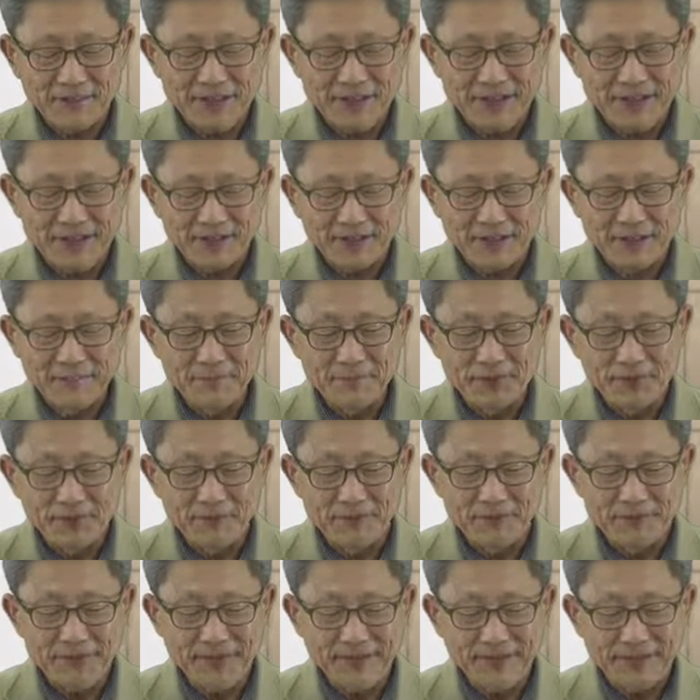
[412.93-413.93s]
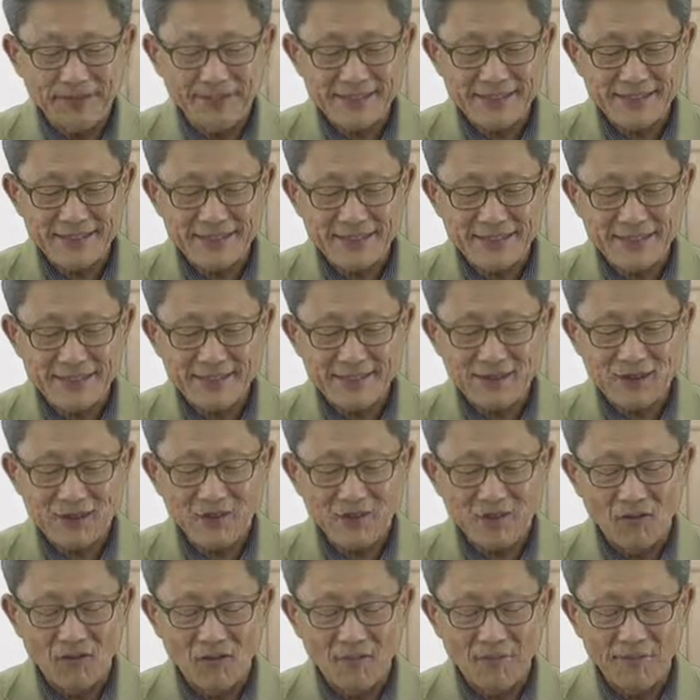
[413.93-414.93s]
number of vacancies
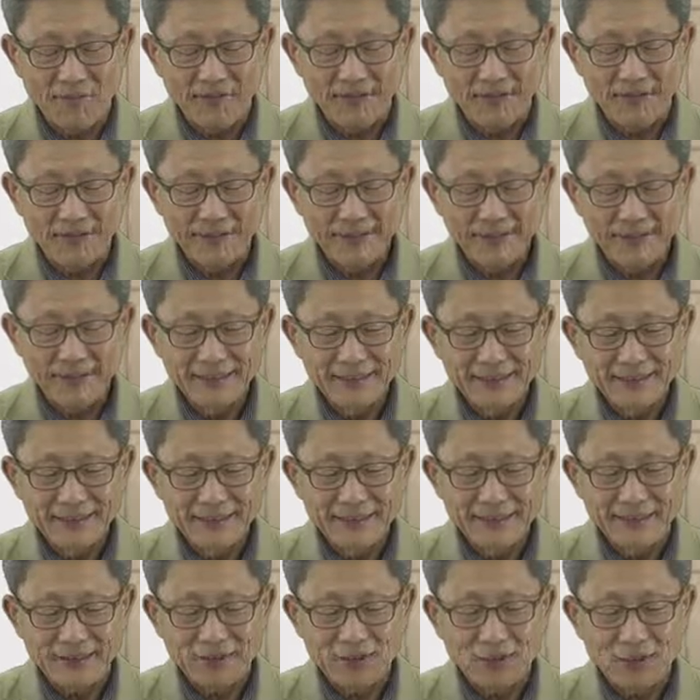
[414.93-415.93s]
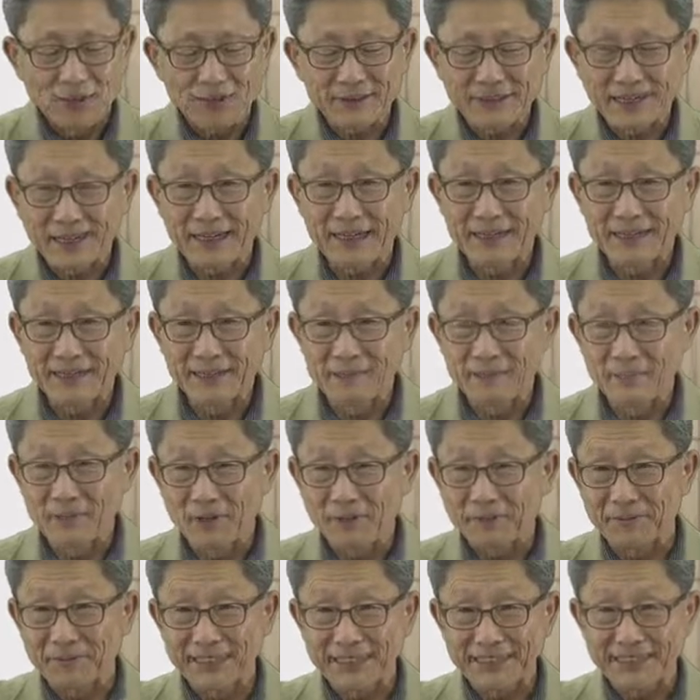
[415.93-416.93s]
over the total number
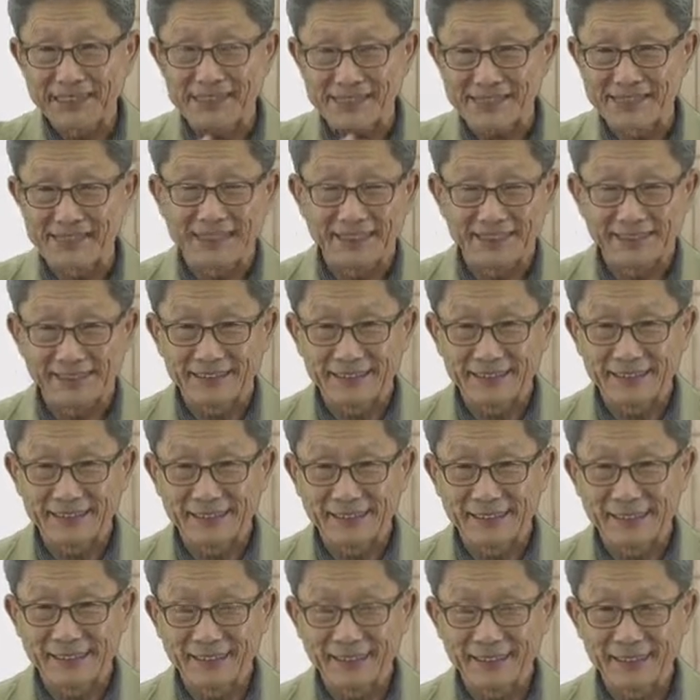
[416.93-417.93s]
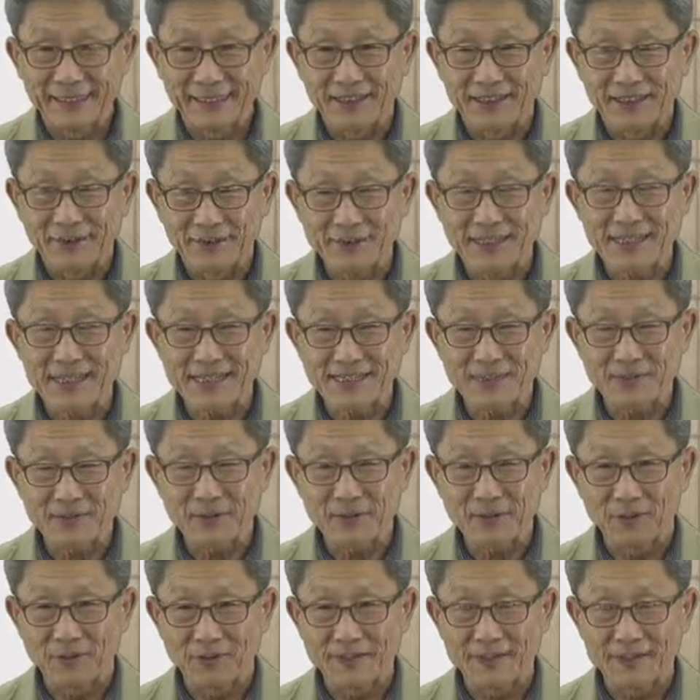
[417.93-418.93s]
of lattice side, which is
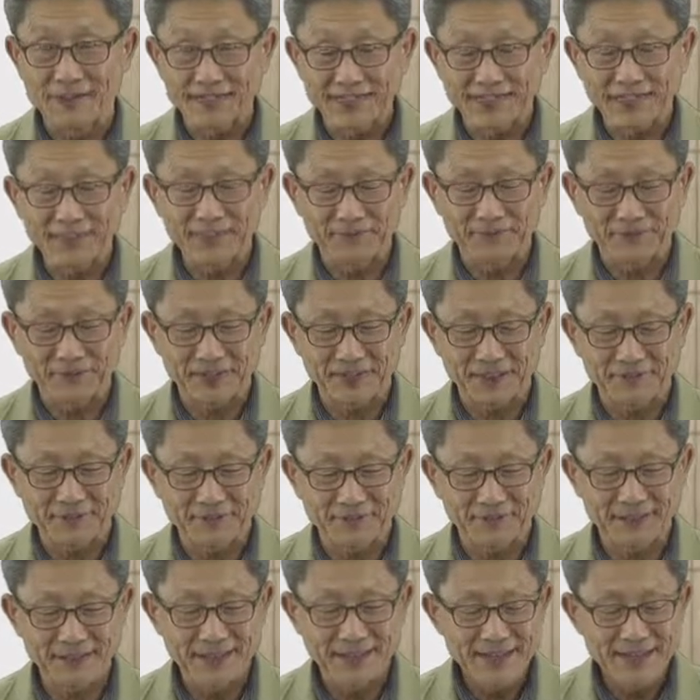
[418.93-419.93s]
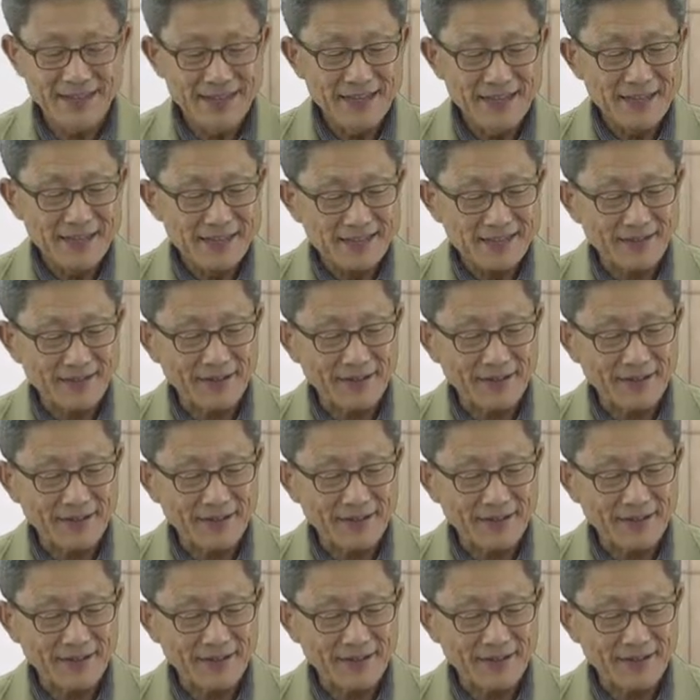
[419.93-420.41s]
called side fraction. So